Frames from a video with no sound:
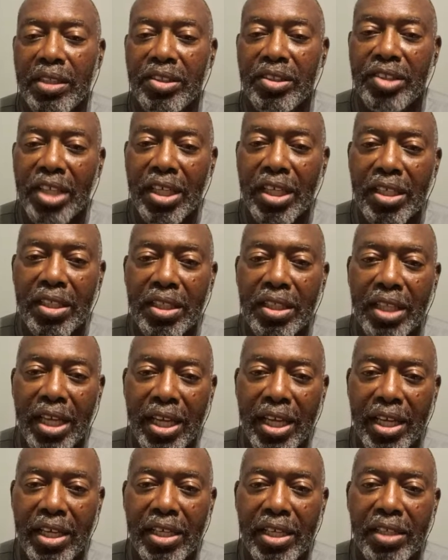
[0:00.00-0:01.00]
Second
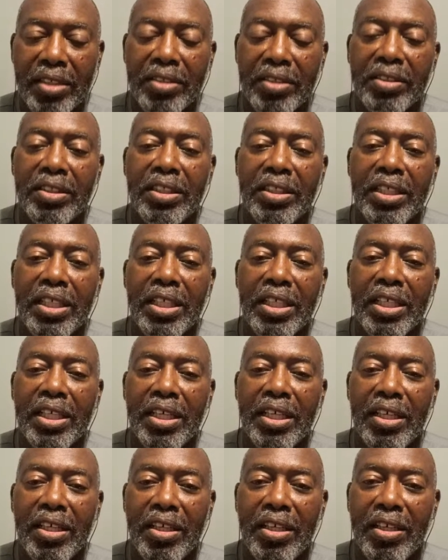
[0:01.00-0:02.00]
thing is,
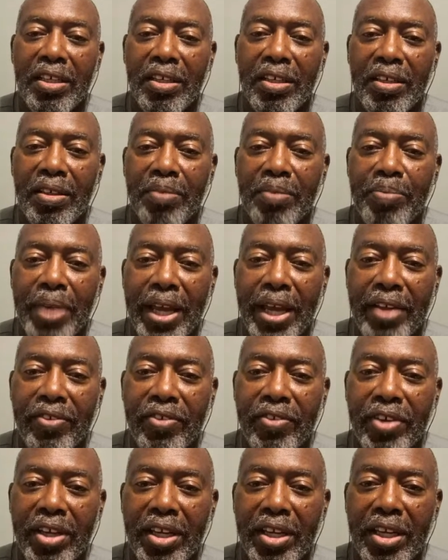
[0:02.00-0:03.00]

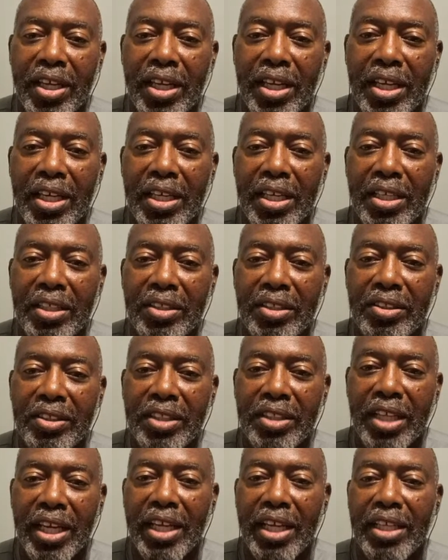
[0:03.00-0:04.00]
Patrick,
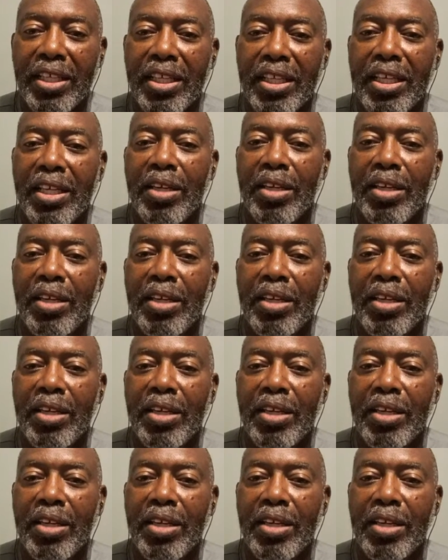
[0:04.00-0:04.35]
is that